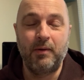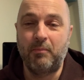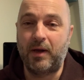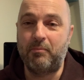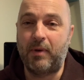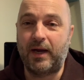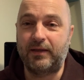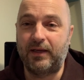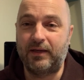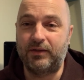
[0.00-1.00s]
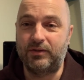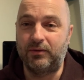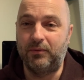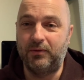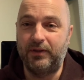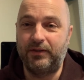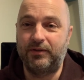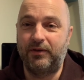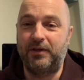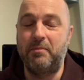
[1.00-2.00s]
My back deck is slowly
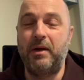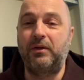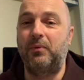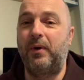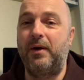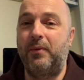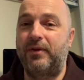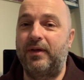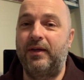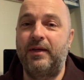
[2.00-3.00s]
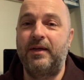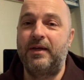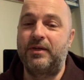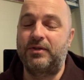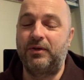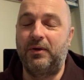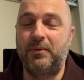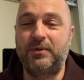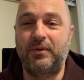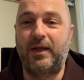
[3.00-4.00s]
starting to melt away with snow,
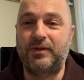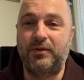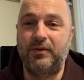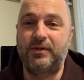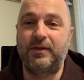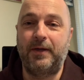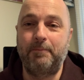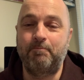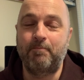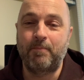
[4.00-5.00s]
so that's a good sign.